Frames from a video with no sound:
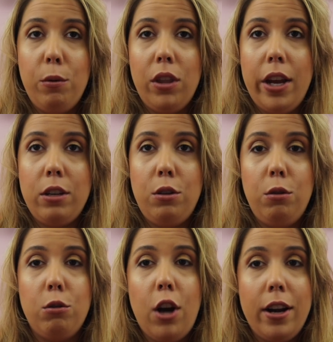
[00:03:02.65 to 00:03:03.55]
would like
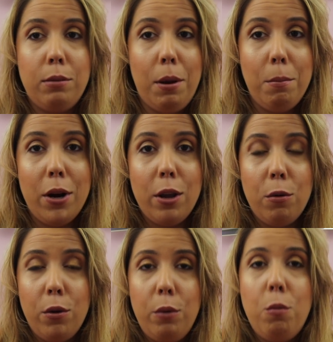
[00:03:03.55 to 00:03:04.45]
to try to spend money
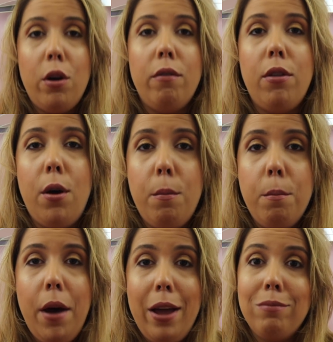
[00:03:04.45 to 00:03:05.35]
on one of
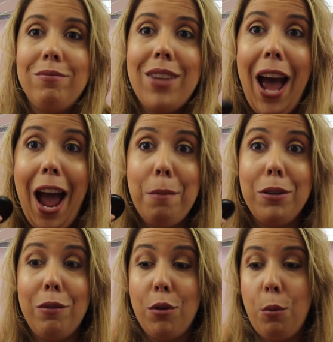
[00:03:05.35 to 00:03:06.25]
them, but I
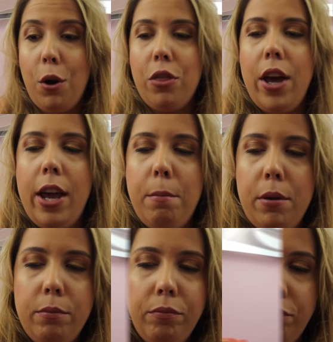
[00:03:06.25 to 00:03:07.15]
believe they're worth the hype.
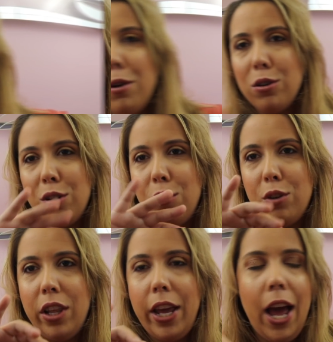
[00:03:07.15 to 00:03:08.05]
Primer is
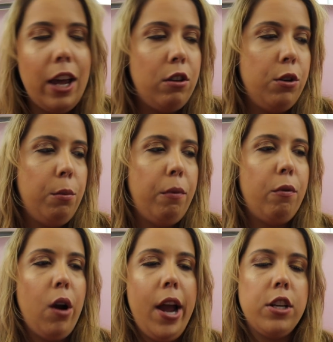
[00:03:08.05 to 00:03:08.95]
usually like I can do it
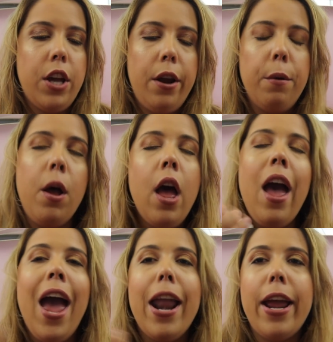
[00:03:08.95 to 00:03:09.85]
before eyeshadow,
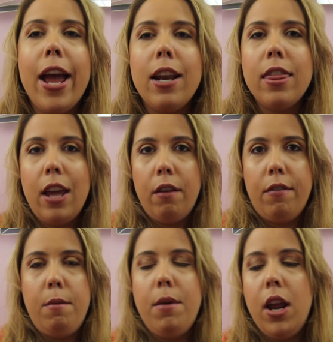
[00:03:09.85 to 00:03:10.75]
and I had to think
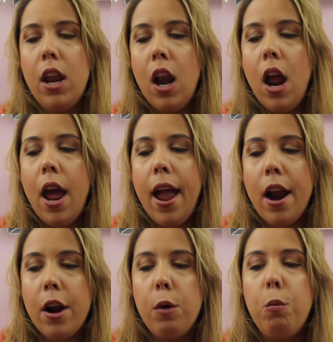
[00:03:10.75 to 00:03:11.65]
for a minute.
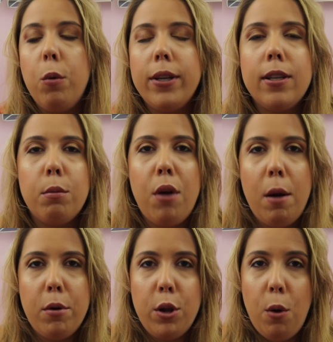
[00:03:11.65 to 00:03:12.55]
Erin, what's the
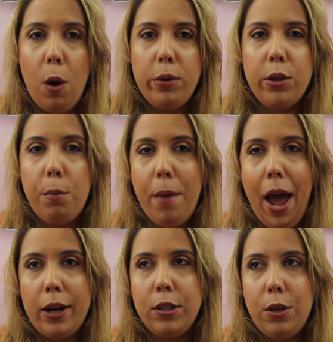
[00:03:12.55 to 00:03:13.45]
primer you always go
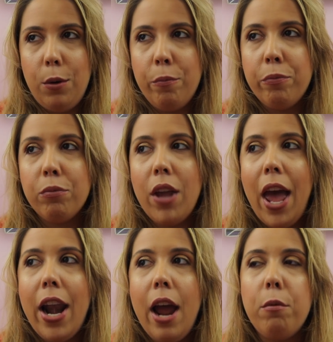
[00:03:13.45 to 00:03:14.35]
back to?
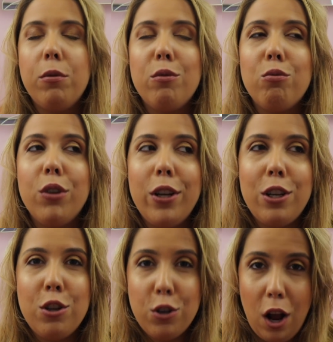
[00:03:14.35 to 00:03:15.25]
And I was really
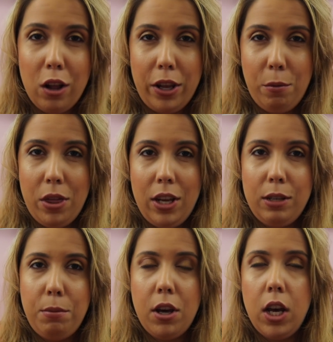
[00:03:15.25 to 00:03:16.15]
struggling with
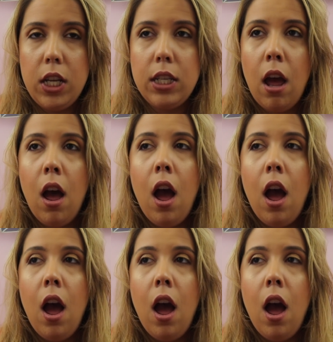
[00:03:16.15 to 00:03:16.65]
this because